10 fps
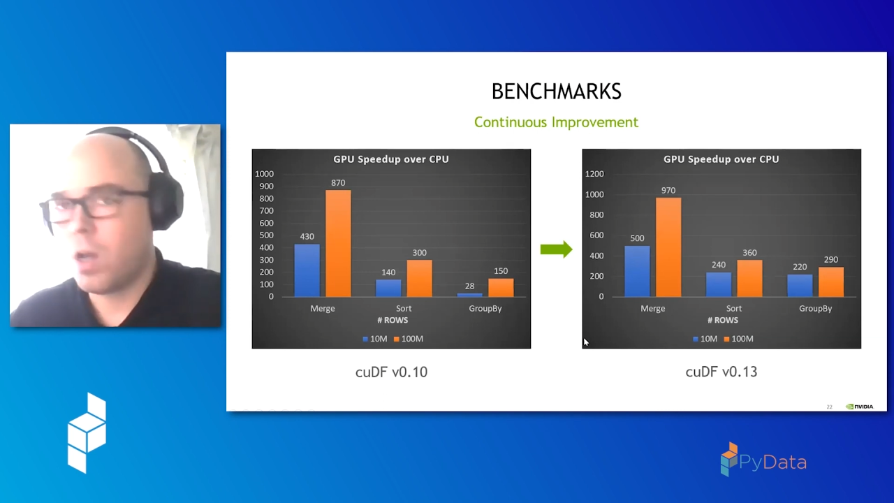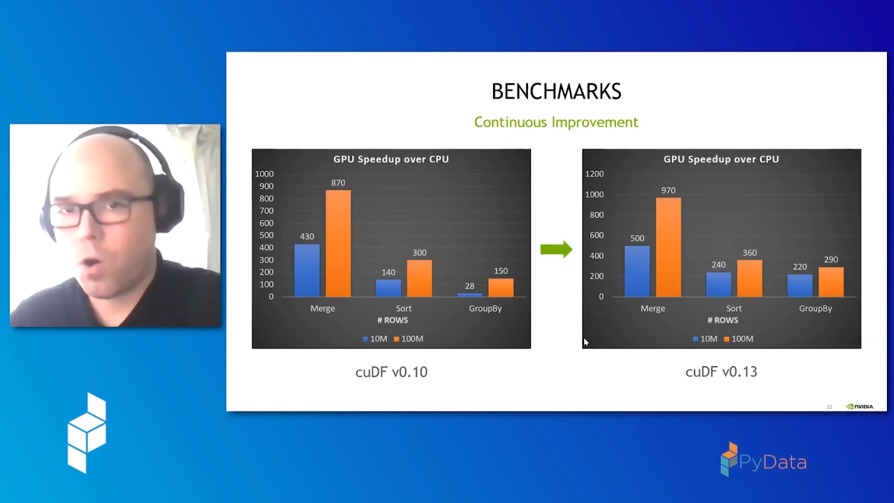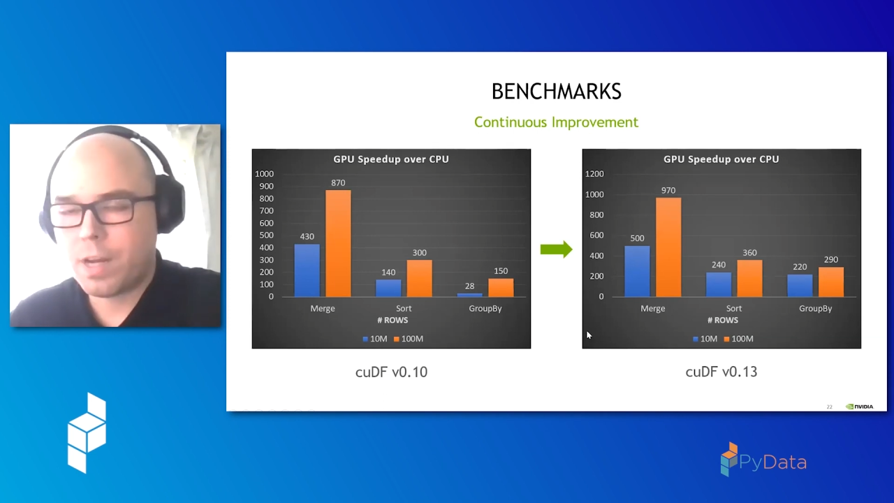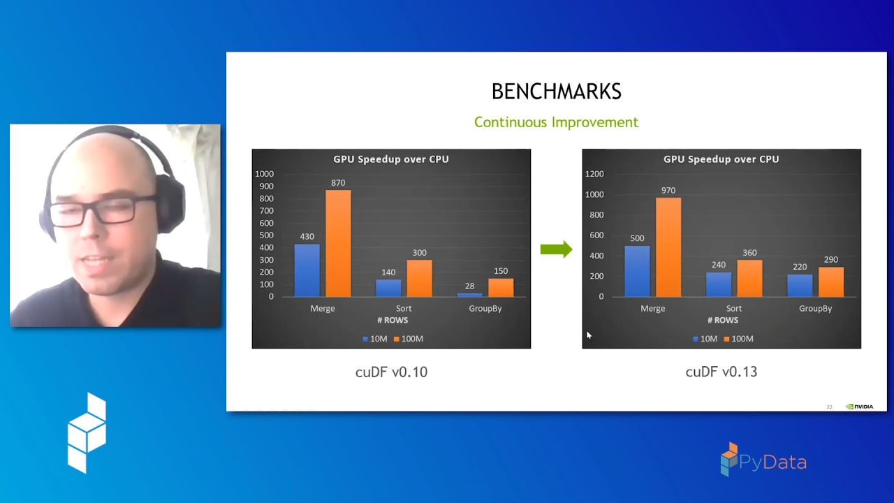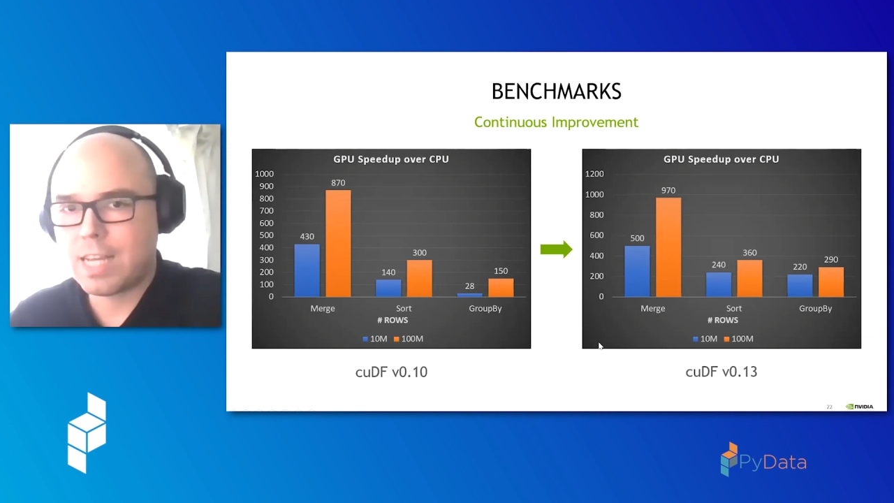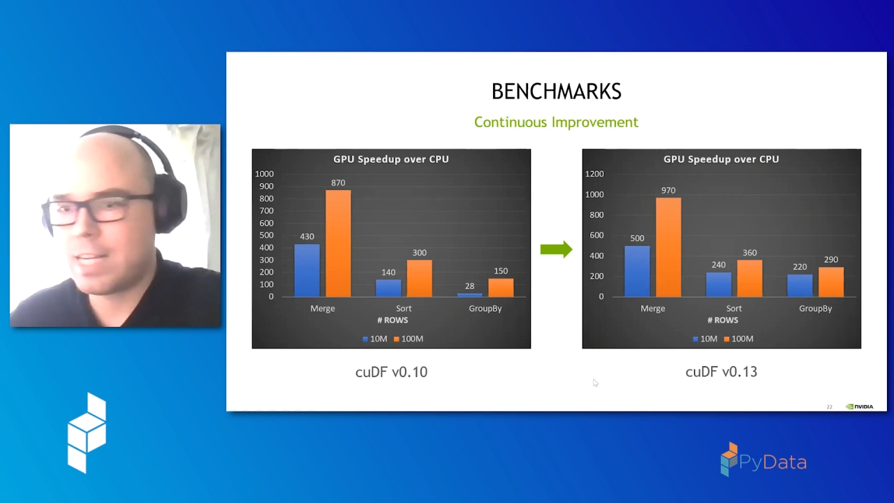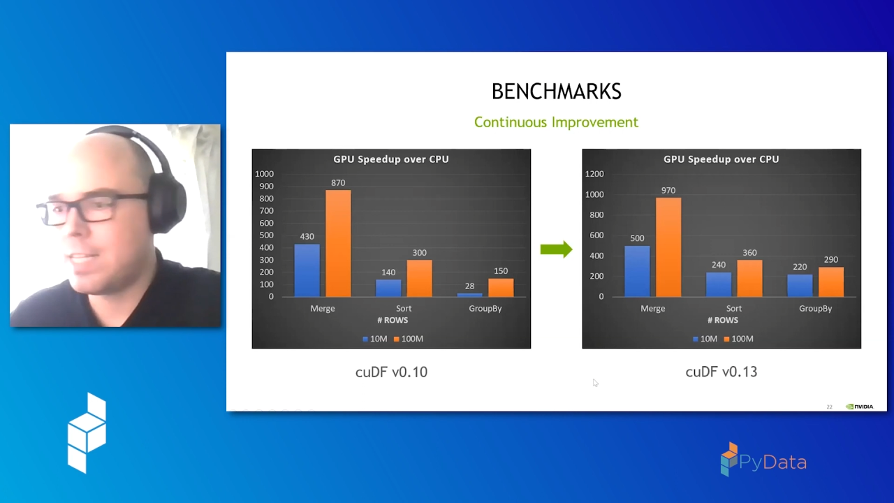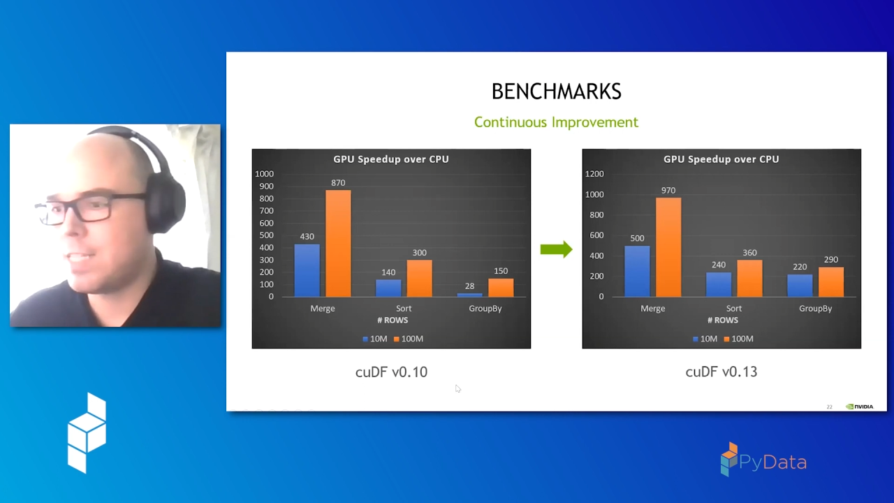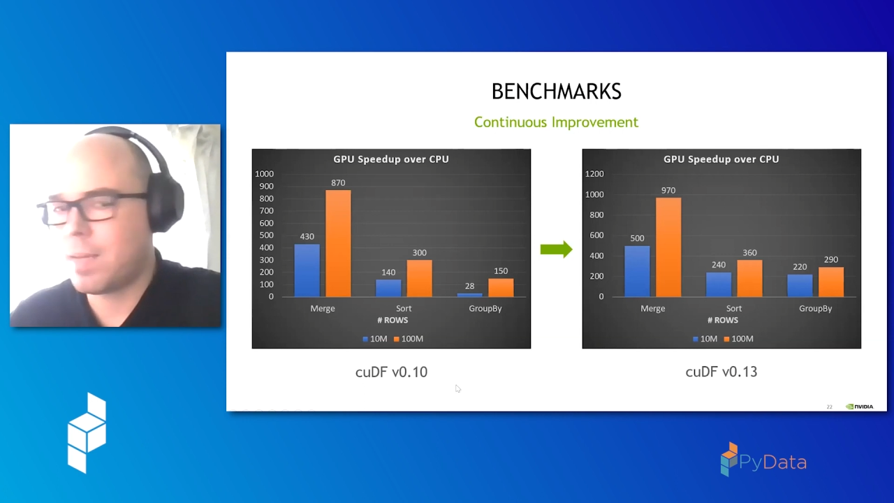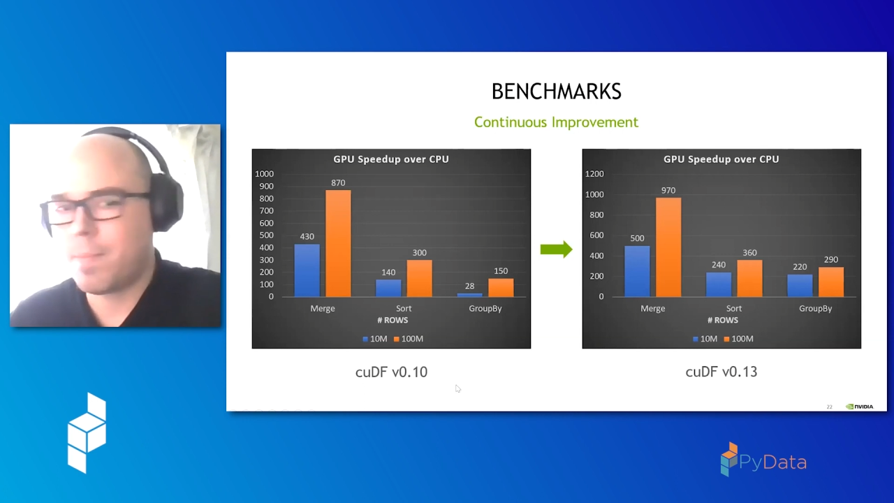on exactly
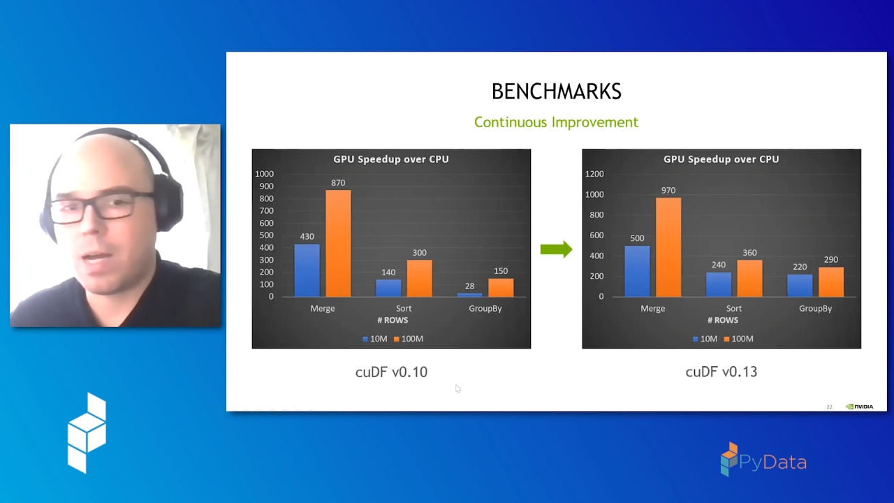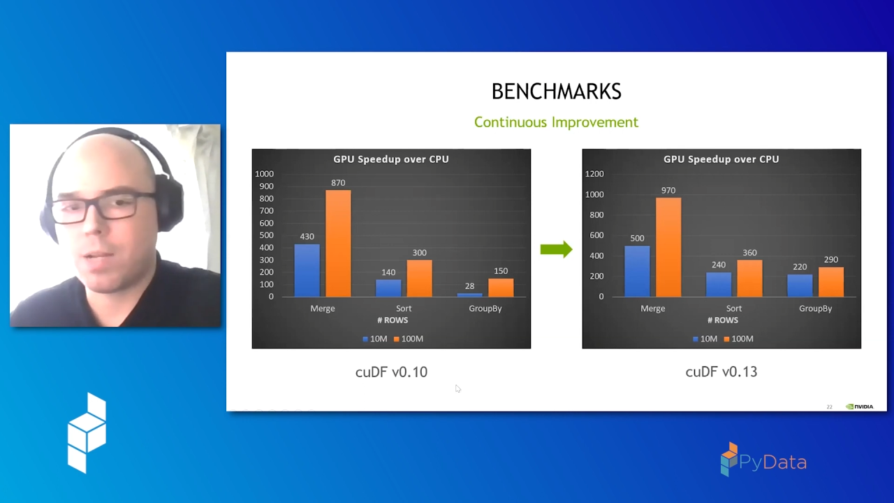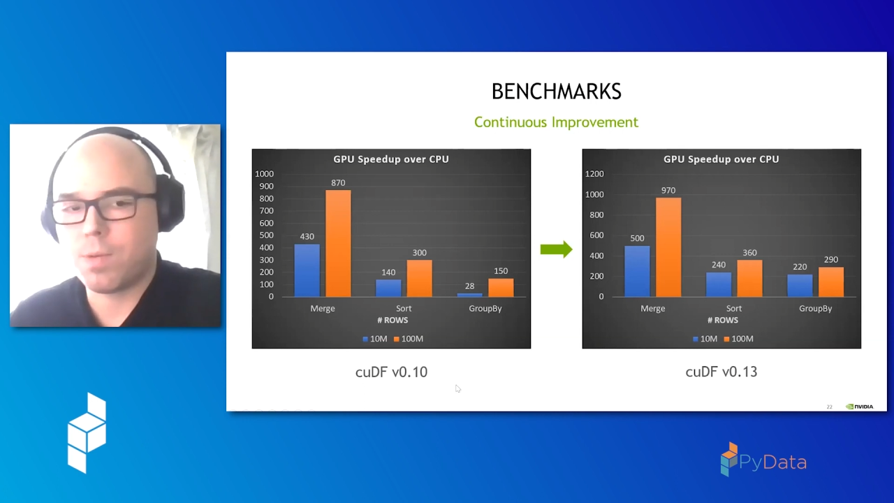the same hardware.